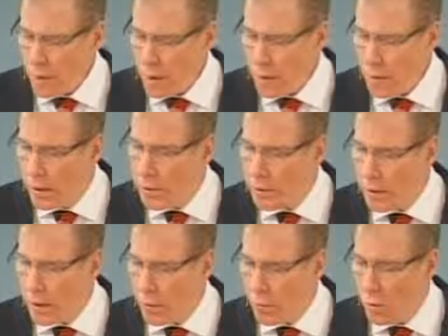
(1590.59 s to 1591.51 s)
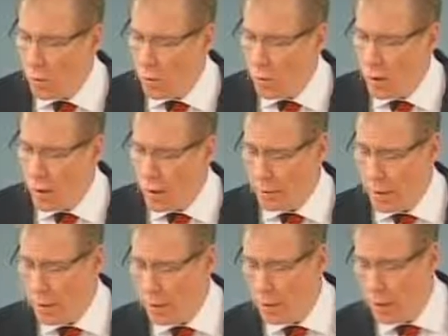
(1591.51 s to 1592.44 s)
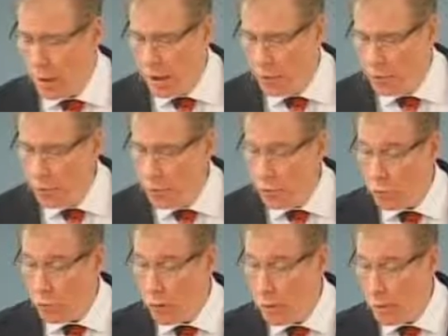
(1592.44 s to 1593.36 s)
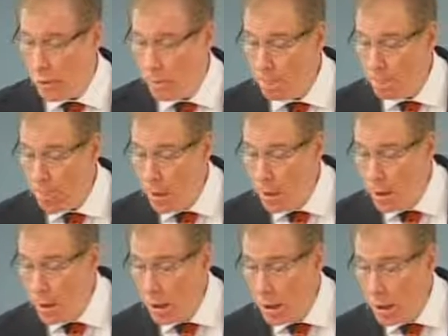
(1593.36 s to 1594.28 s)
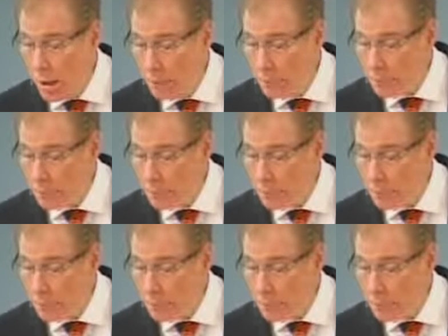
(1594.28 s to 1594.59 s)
Another thing I wanted to point out about Colossians three, uh,